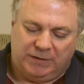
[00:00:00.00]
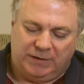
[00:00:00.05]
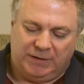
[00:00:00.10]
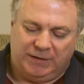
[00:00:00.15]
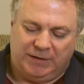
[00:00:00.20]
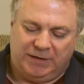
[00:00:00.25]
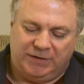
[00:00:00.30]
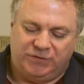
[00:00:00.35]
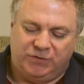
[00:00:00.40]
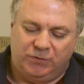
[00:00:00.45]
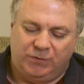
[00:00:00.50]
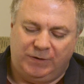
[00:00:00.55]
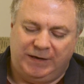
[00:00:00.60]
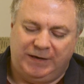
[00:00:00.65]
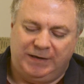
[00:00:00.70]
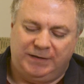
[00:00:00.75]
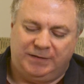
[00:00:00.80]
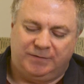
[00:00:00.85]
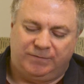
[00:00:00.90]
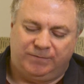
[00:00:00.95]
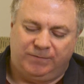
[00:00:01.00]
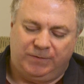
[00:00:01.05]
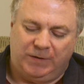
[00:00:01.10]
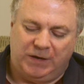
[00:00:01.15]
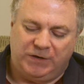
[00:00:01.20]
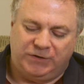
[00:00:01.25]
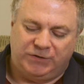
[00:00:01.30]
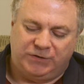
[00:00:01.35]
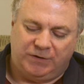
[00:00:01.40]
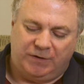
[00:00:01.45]
unless you eat the
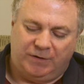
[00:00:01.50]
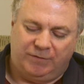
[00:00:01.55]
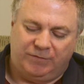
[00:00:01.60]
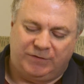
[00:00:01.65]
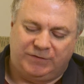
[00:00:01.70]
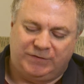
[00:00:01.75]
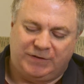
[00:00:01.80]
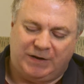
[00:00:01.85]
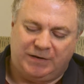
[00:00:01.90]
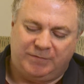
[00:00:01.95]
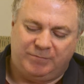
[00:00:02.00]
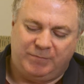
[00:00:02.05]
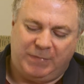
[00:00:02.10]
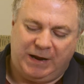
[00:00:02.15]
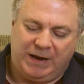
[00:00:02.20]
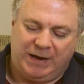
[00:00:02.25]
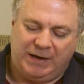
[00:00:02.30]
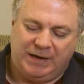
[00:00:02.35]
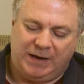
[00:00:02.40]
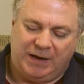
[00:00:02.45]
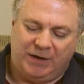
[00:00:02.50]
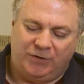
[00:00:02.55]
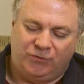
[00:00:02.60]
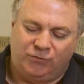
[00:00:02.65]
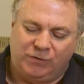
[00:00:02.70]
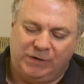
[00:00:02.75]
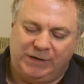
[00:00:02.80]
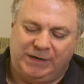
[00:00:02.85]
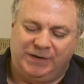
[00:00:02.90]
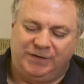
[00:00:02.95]
flesh of the Son of Man and
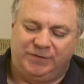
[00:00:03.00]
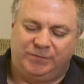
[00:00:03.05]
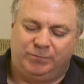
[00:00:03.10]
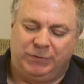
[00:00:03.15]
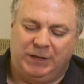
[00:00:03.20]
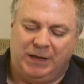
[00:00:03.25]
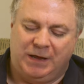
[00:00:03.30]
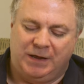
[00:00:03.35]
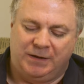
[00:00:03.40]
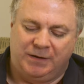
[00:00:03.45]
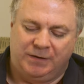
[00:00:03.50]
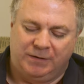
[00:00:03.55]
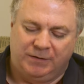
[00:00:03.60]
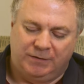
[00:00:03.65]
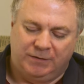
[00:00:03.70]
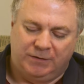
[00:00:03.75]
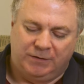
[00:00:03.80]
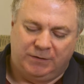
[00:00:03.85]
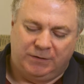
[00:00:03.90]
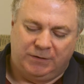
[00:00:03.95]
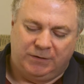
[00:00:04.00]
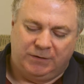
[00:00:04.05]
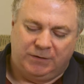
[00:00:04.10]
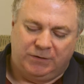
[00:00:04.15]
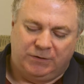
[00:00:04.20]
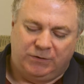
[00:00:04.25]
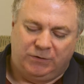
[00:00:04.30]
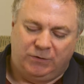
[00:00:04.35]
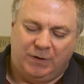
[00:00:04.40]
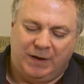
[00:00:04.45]
drink his blood,
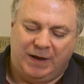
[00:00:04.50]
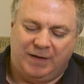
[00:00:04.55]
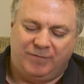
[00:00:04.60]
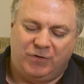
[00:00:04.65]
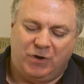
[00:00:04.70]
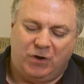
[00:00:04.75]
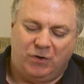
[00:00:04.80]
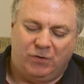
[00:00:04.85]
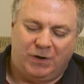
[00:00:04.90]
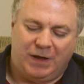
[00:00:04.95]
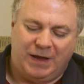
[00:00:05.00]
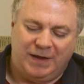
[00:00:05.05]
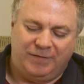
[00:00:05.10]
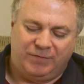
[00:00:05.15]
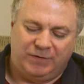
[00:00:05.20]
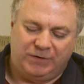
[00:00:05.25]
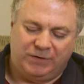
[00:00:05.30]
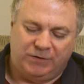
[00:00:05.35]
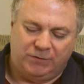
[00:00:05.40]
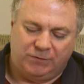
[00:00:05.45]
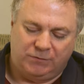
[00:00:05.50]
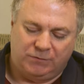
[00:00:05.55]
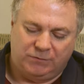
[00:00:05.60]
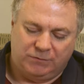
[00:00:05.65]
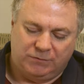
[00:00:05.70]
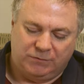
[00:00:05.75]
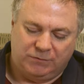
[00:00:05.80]
you have no life in you.